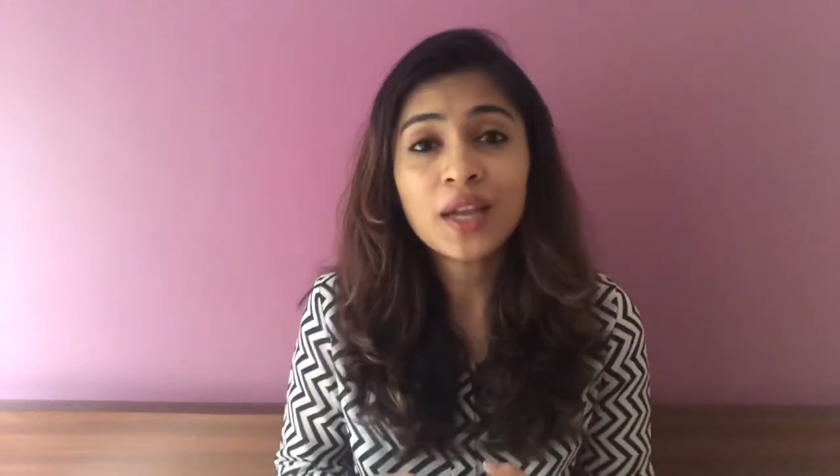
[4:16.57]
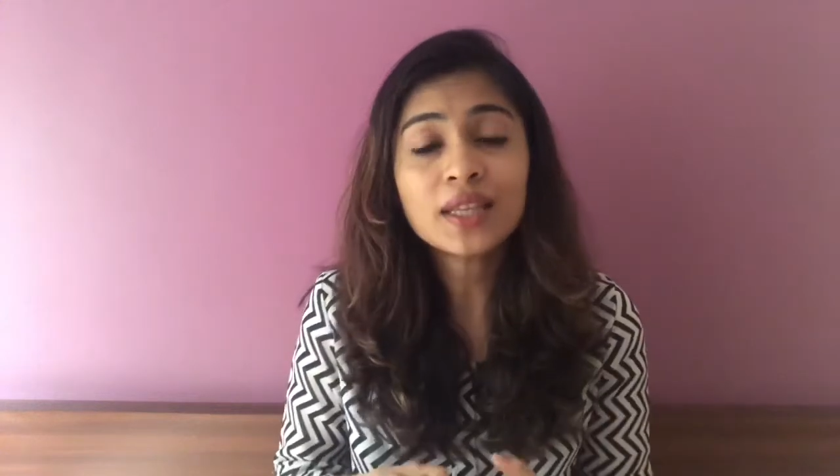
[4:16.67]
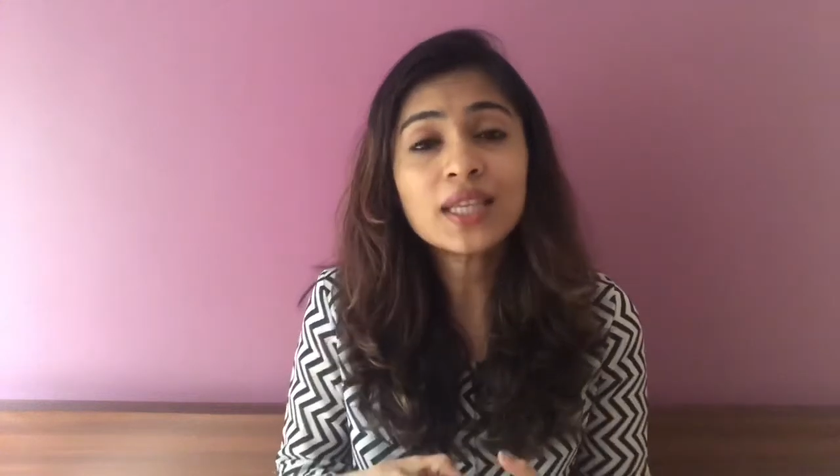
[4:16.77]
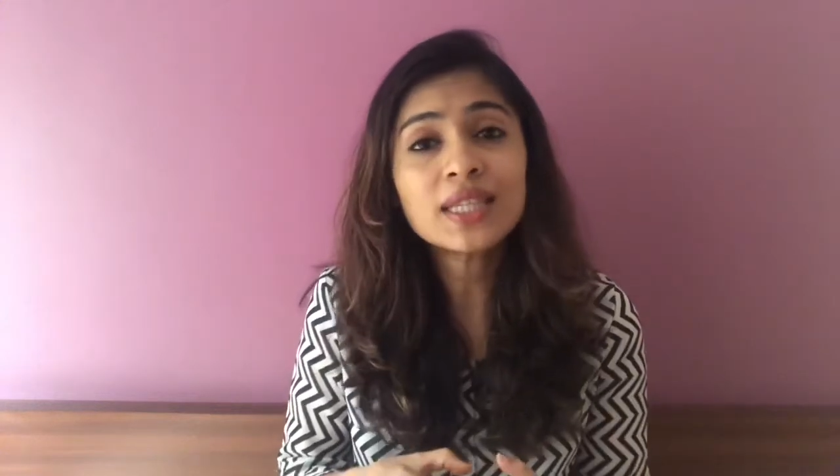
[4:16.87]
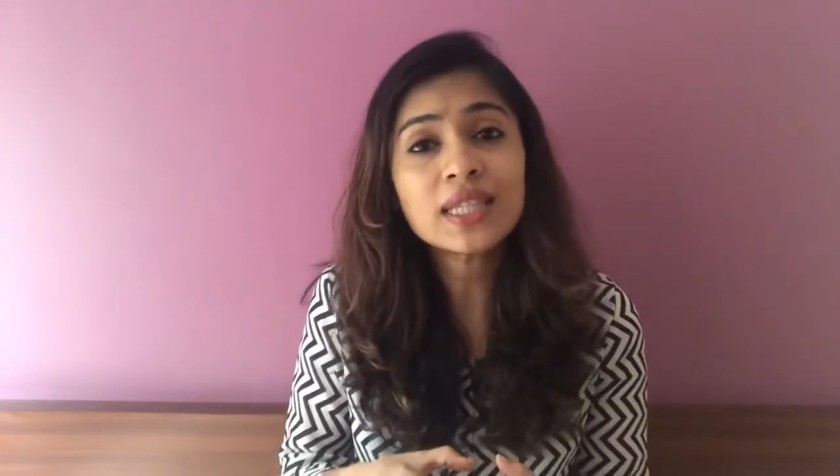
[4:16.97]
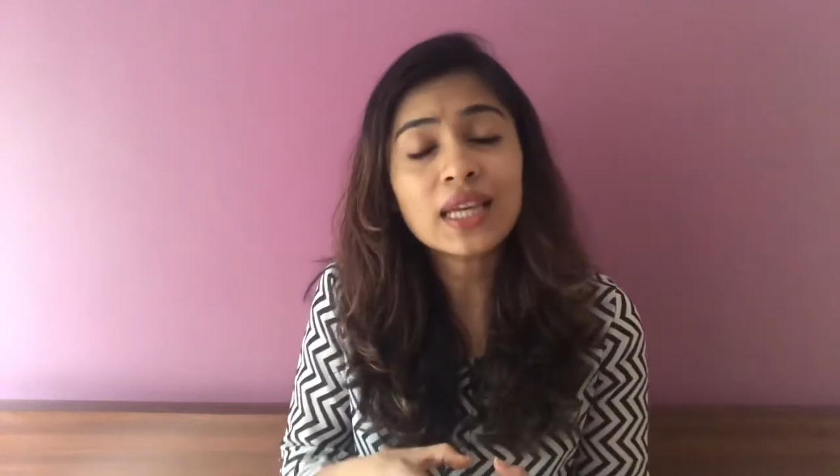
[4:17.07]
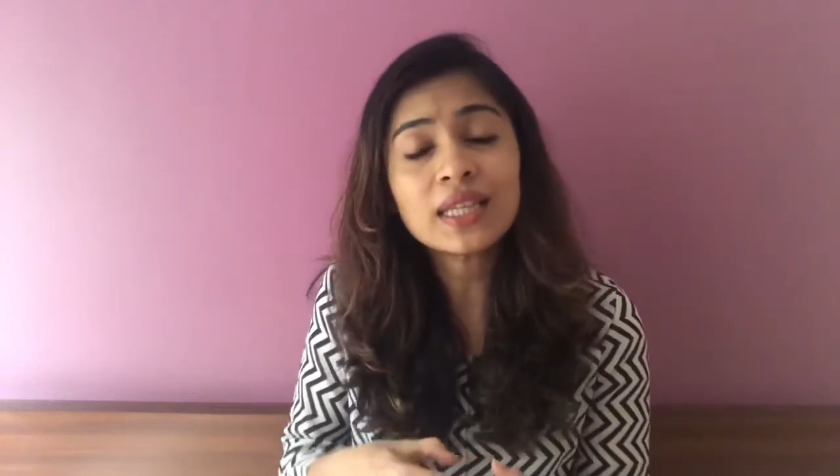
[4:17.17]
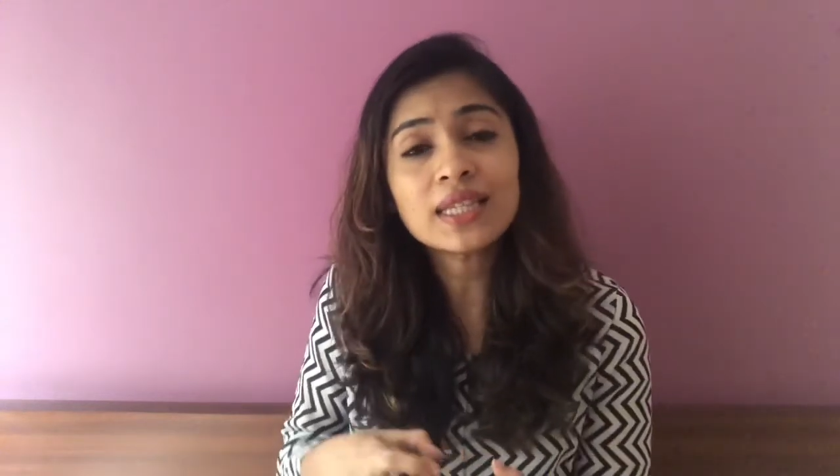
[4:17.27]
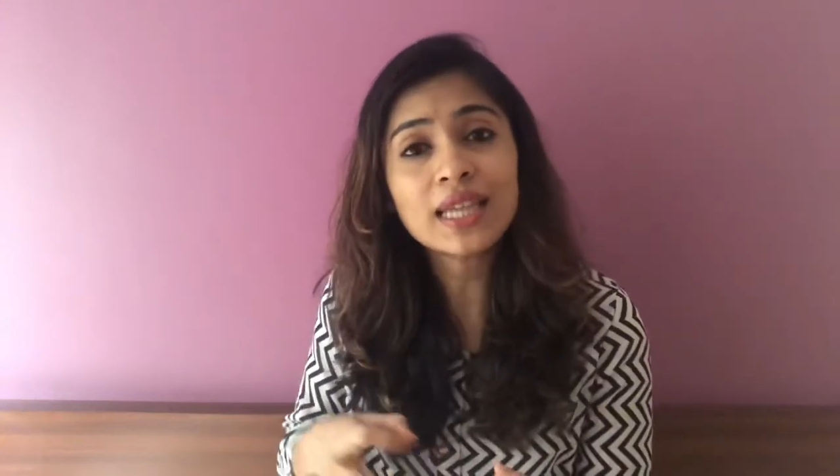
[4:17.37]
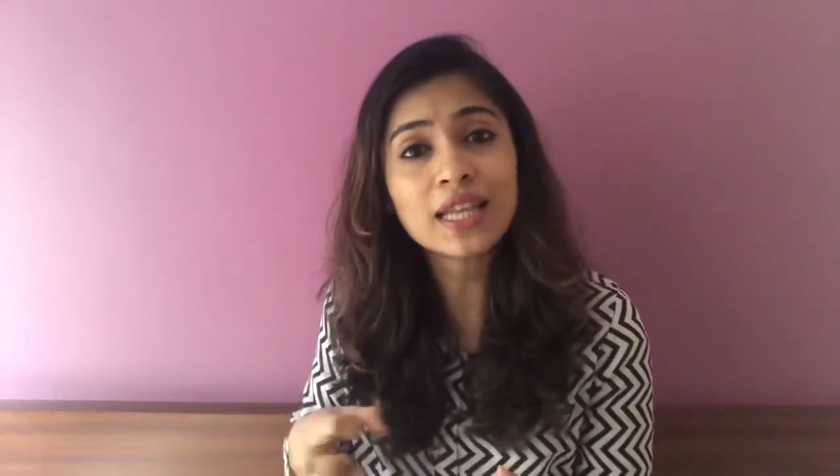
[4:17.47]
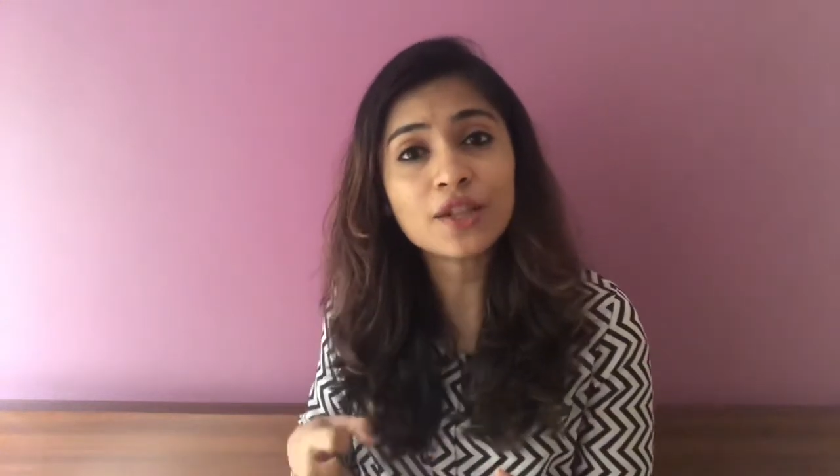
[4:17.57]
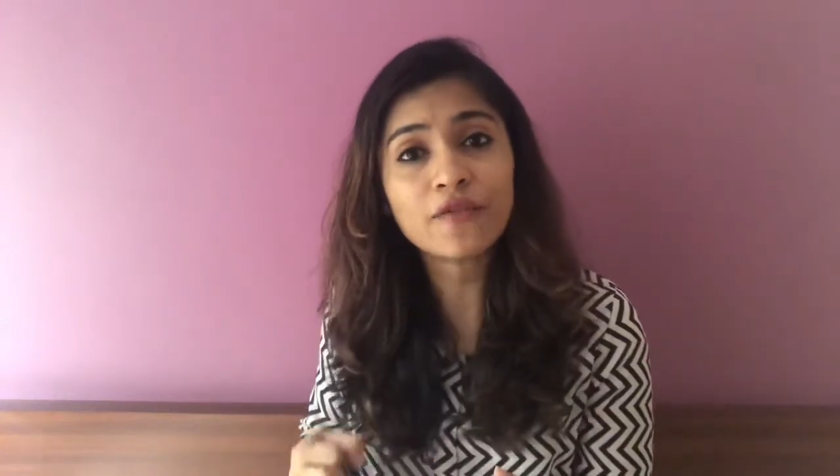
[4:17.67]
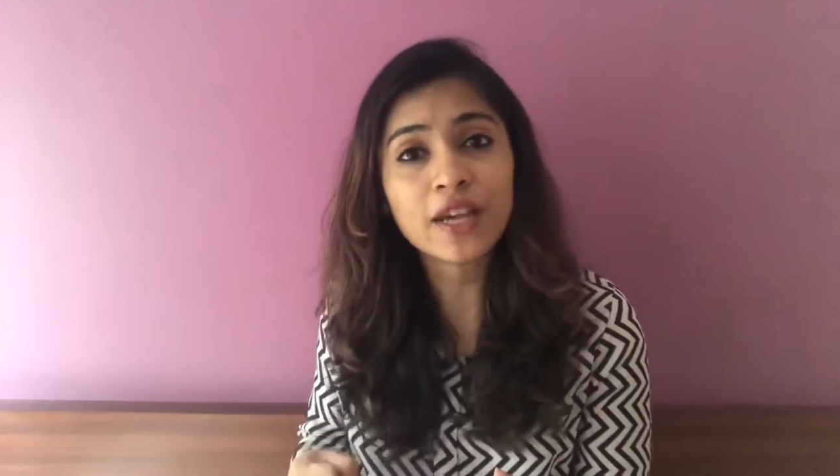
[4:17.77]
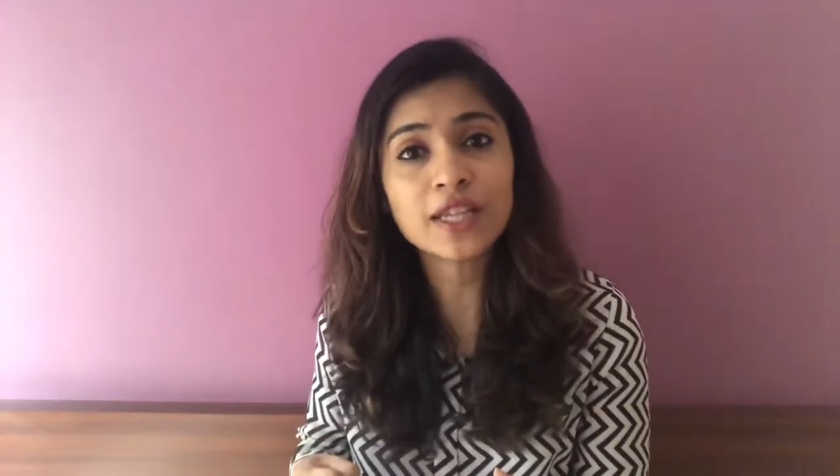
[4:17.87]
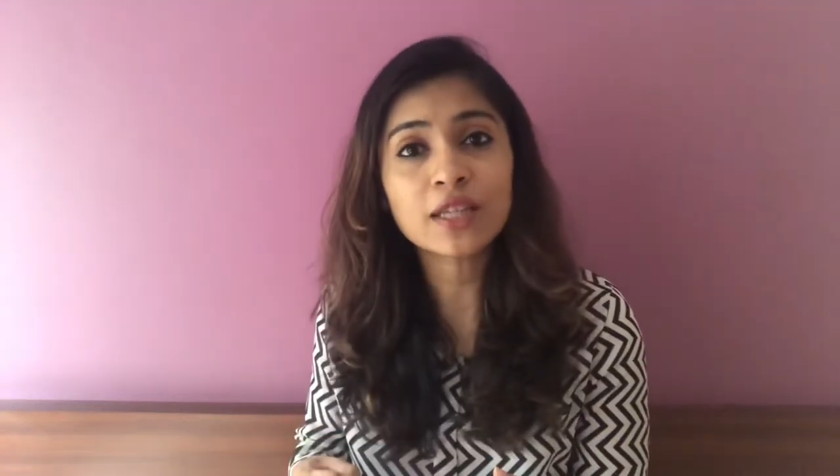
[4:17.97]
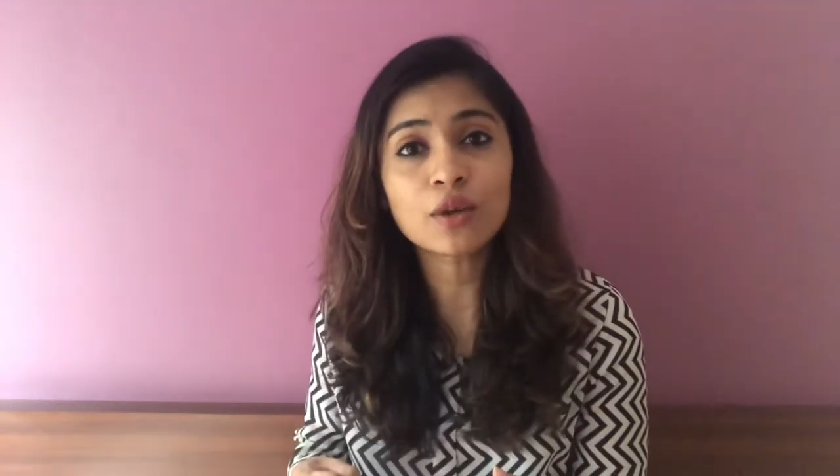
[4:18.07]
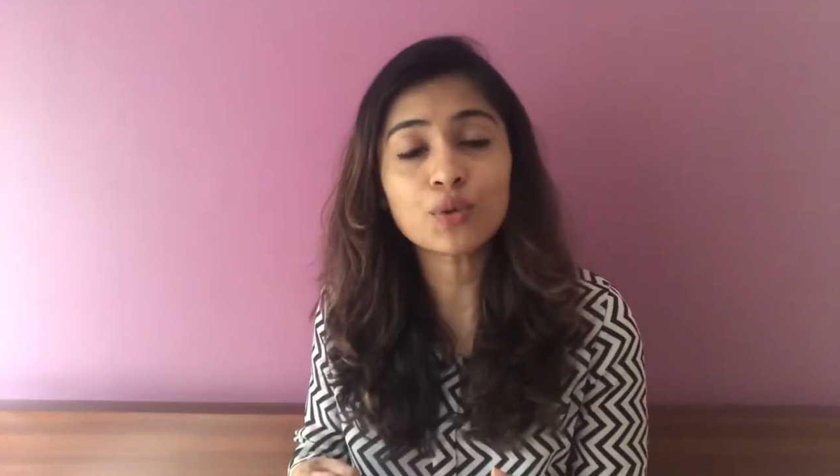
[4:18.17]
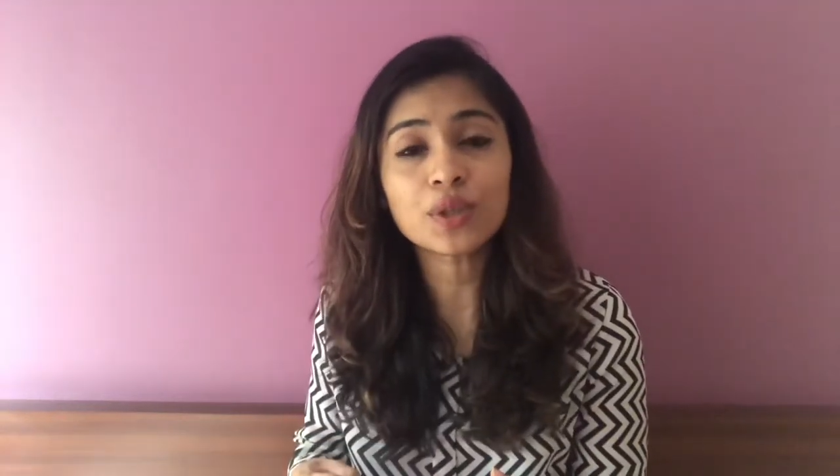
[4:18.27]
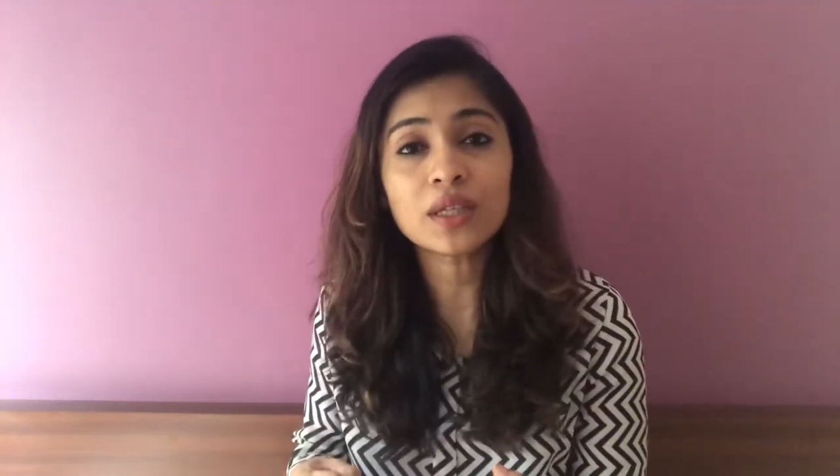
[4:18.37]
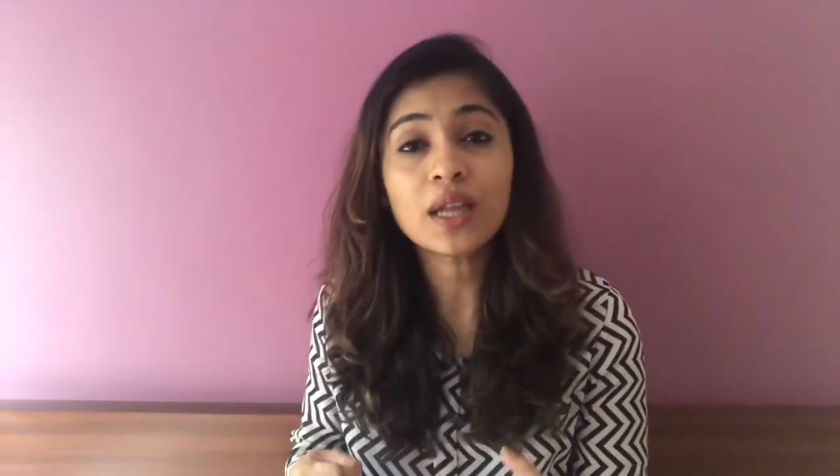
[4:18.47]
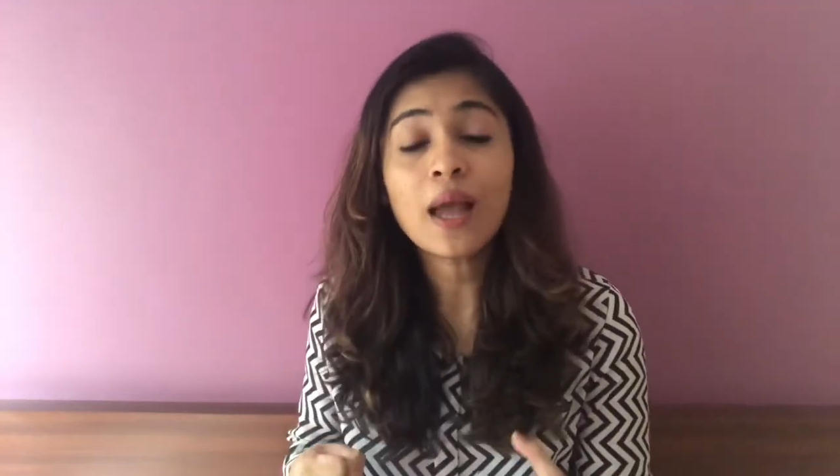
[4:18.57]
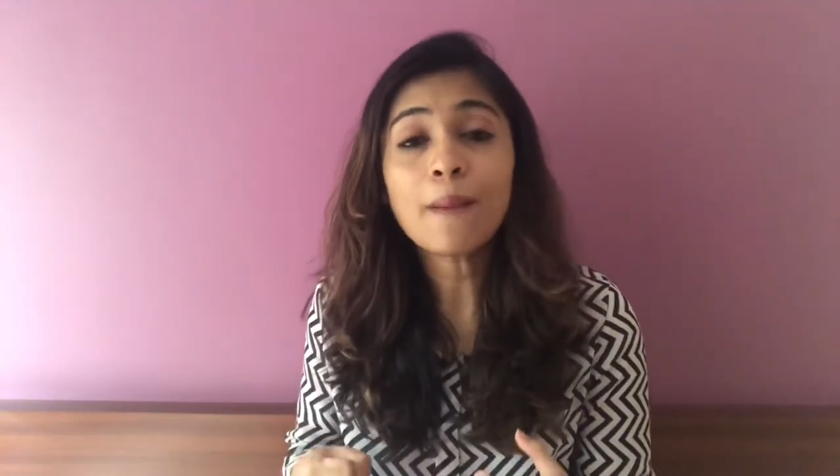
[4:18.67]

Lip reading: This sudden sense of exclusion